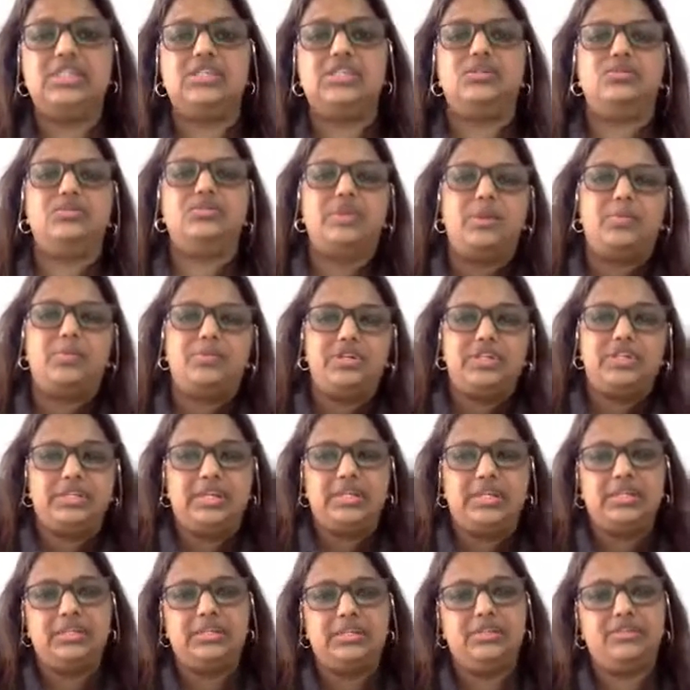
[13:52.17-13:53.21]
to
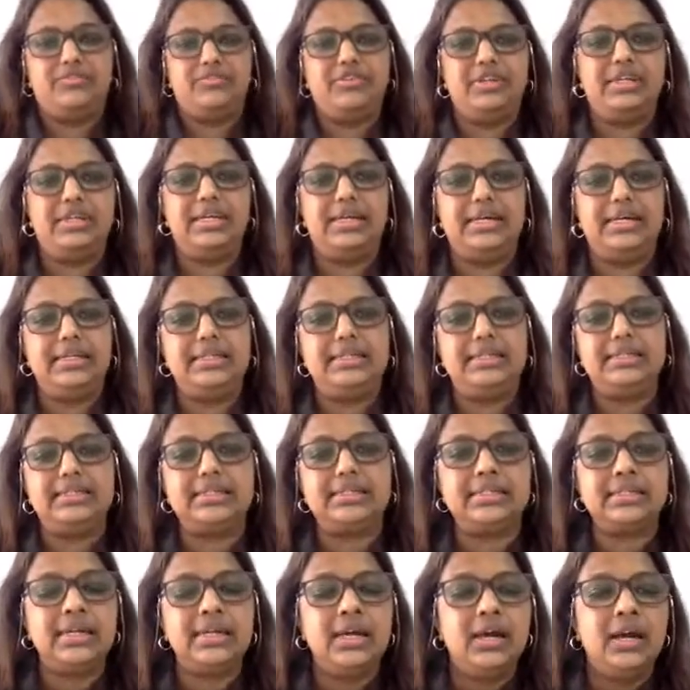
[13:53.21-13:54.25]
represent the different colors.
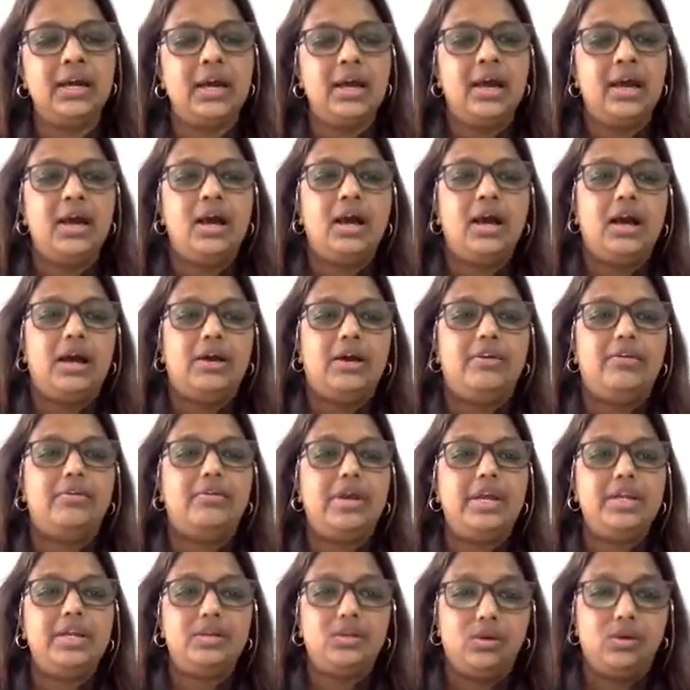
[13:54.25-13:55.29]

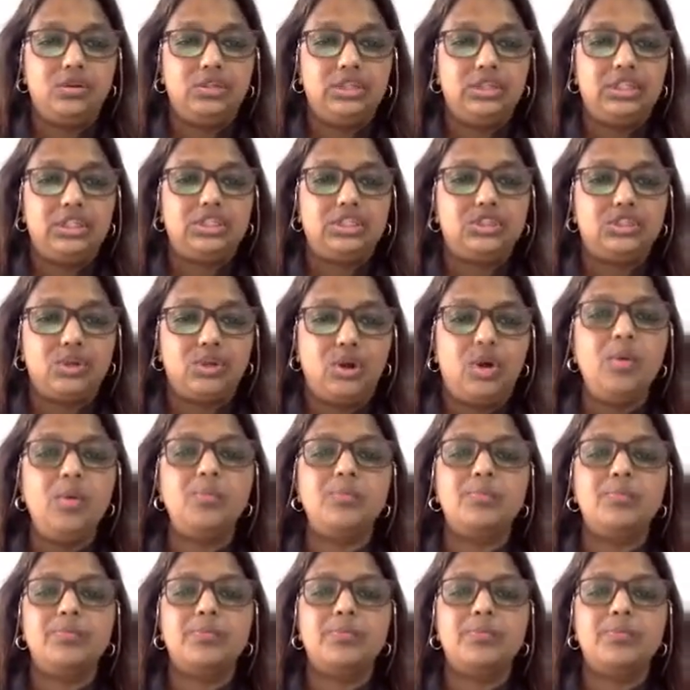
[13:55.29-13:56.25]
Right on the top,